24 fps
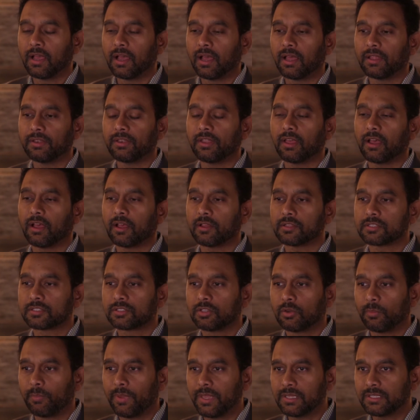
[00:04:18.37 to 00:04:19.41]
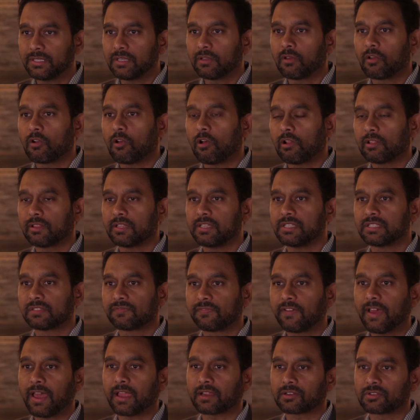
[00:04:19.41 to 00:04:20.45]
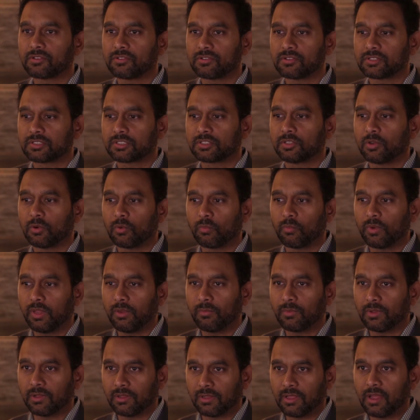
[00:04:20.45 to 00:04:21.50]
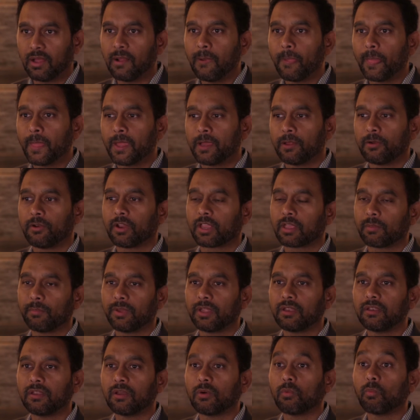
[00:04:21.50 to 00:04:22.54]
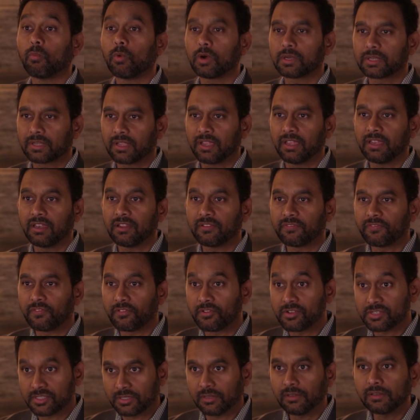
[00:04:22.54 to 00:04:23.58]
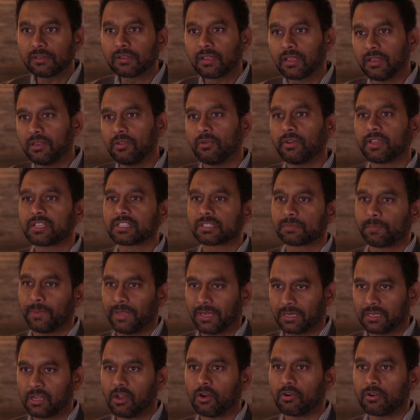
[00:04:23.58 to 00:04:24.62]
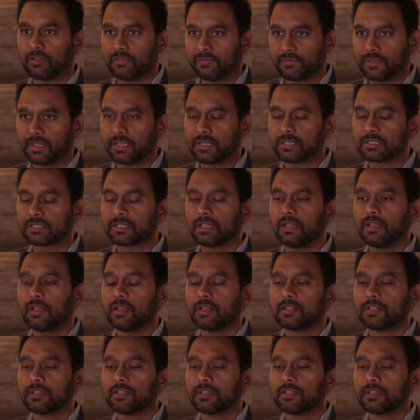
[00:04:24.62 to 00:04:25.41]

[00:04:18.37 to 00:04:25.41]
And so basing on all these factors, so we will recommend what kind of result can you expect out of this.